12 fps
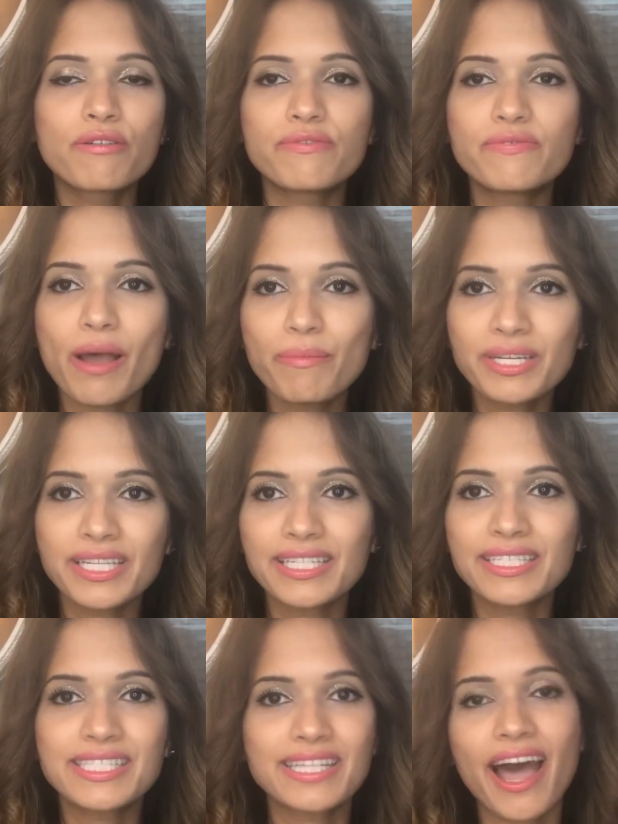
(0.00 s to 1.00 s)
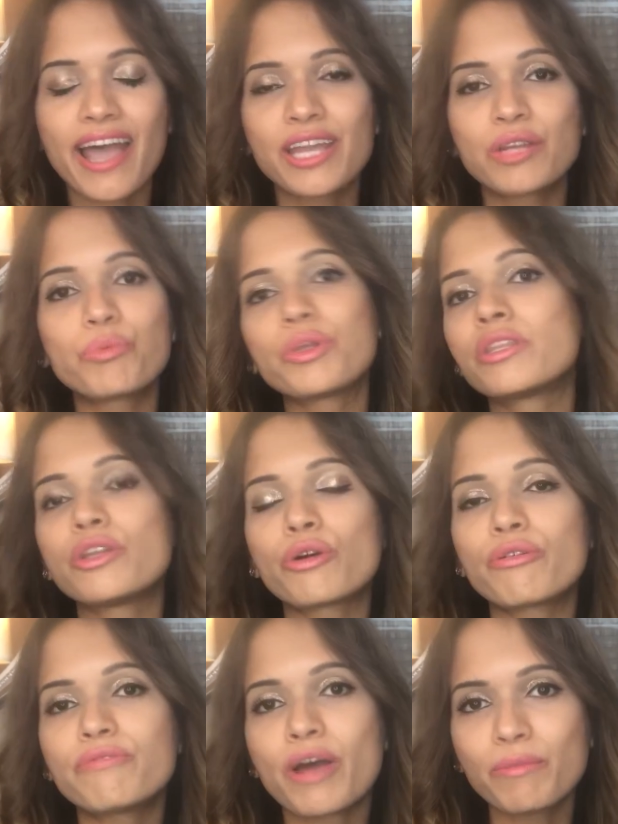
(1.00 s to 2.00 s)
feminine side with
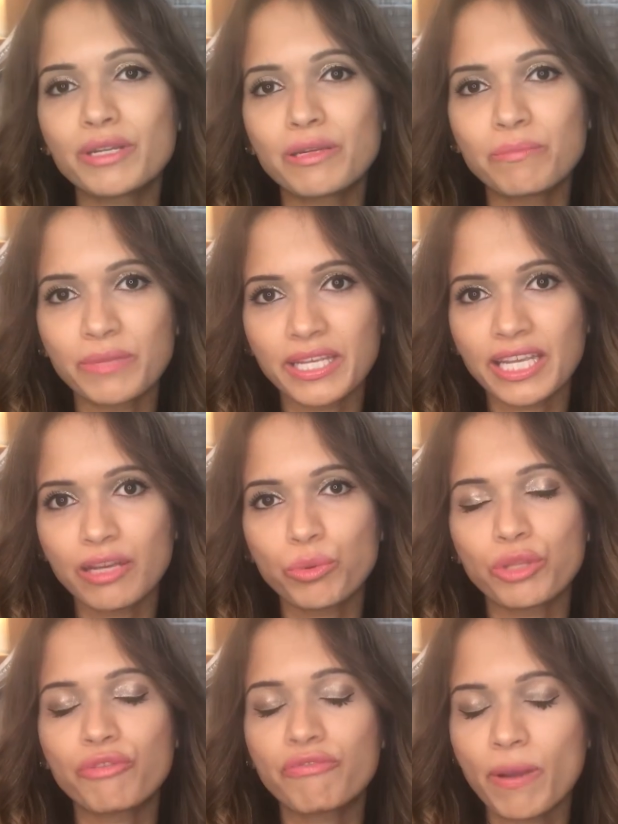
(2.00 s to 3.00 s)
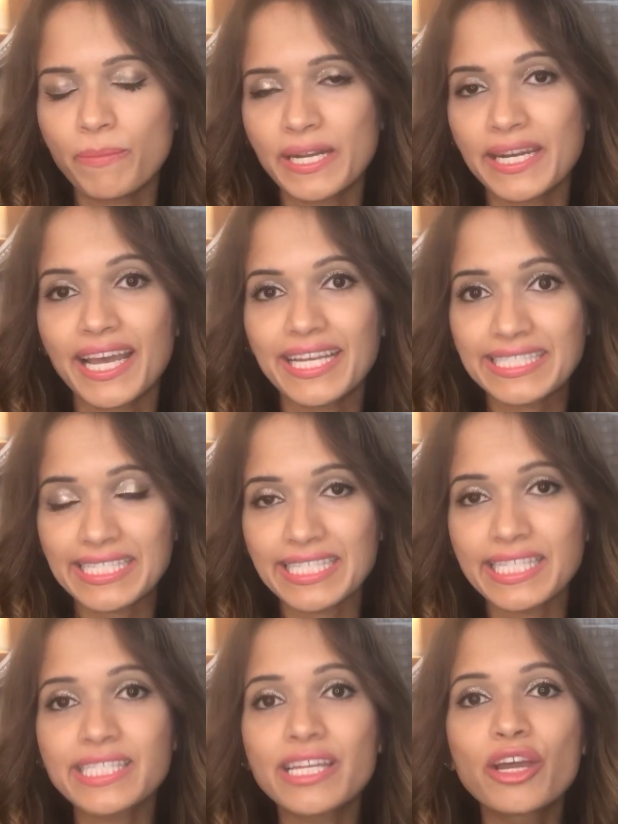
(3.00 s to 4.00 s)
your feminine being with your feminine
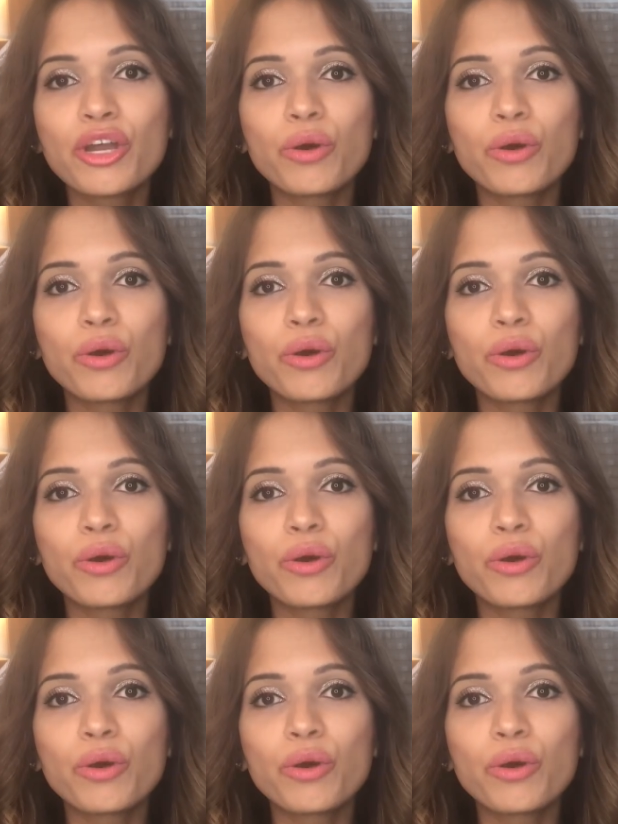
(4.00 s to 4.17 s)
essence